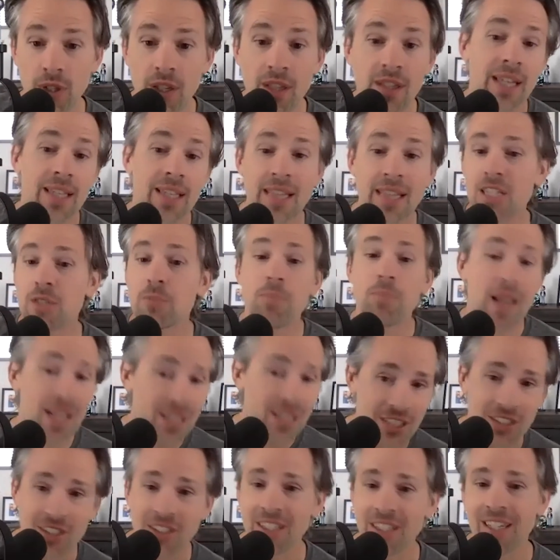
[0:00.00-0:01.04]
Like, that's
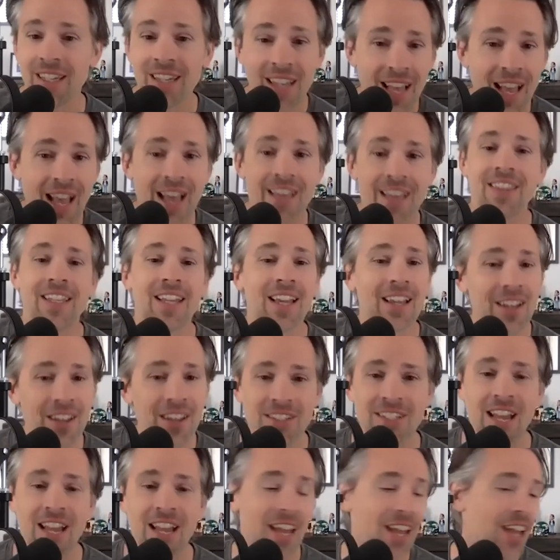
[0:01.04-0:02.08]
basically, at the end of the
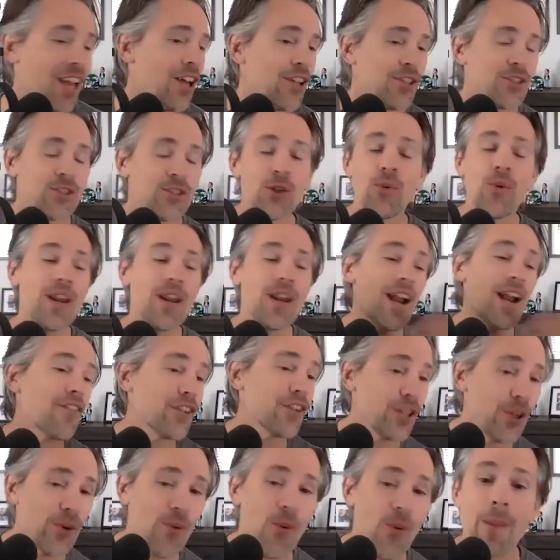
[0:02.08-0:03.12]
day, do whatever
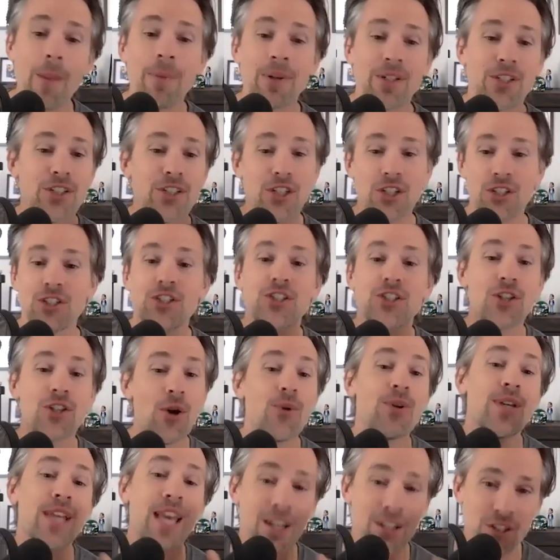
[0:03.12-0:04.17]
you want, but just don't
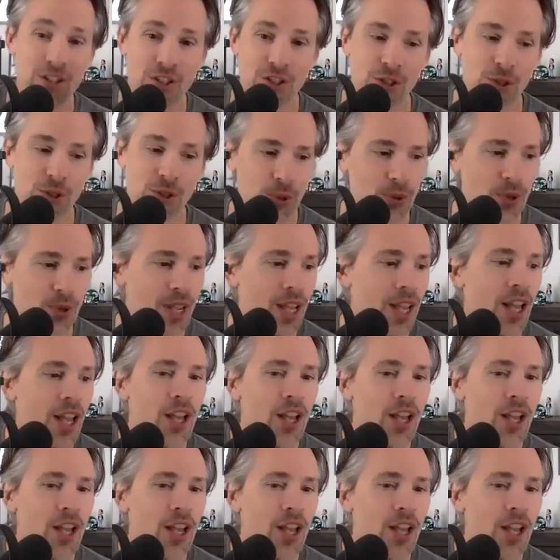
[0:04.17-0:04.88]
get us sued.